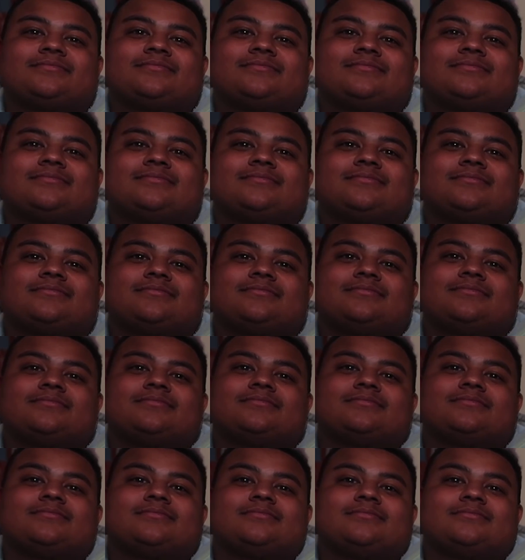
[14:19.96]

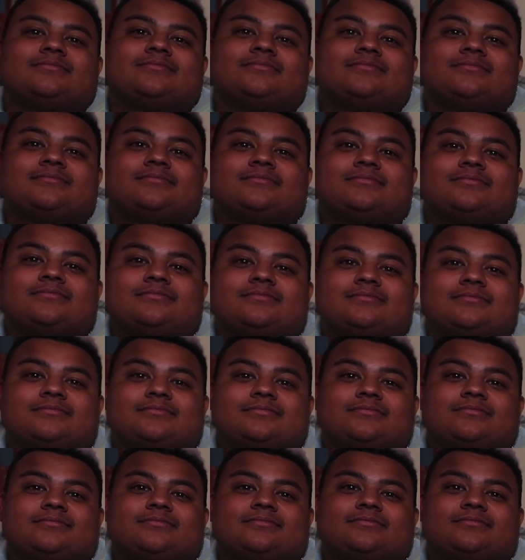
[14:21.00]

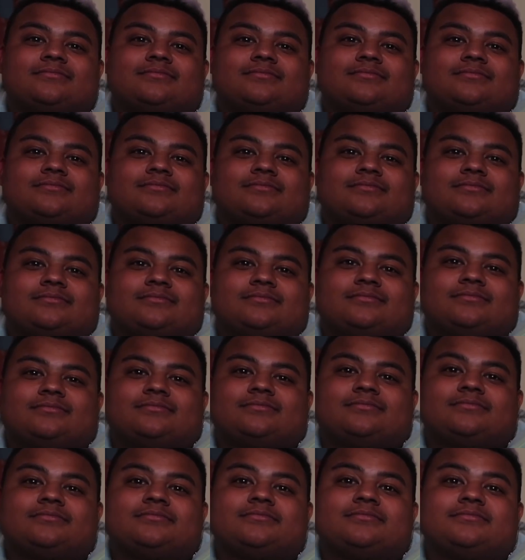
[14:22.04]

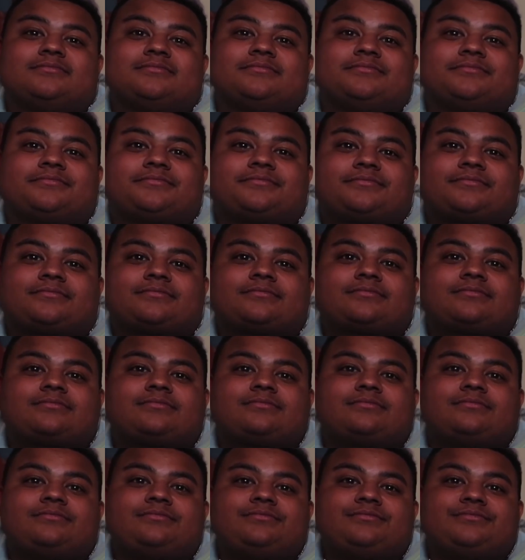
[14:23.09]

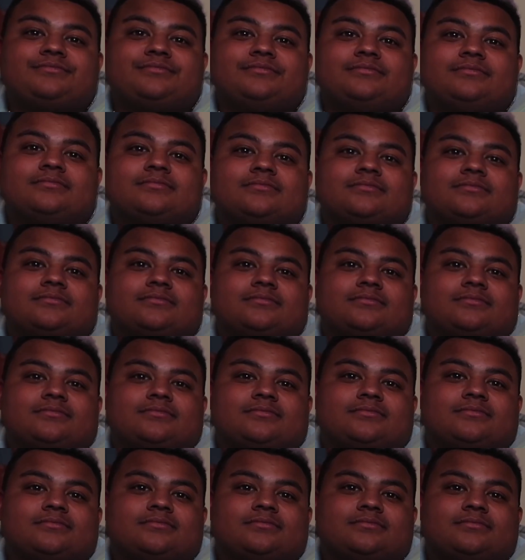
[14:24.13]

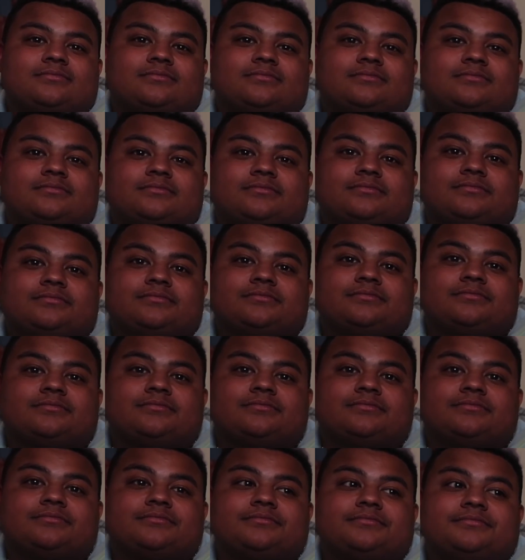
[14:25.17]

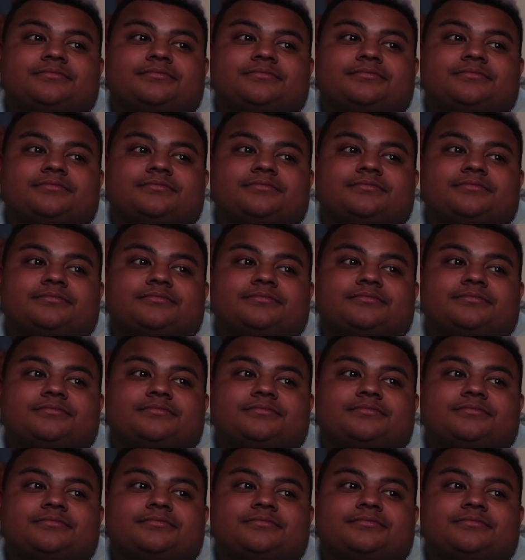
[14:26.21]
(silent)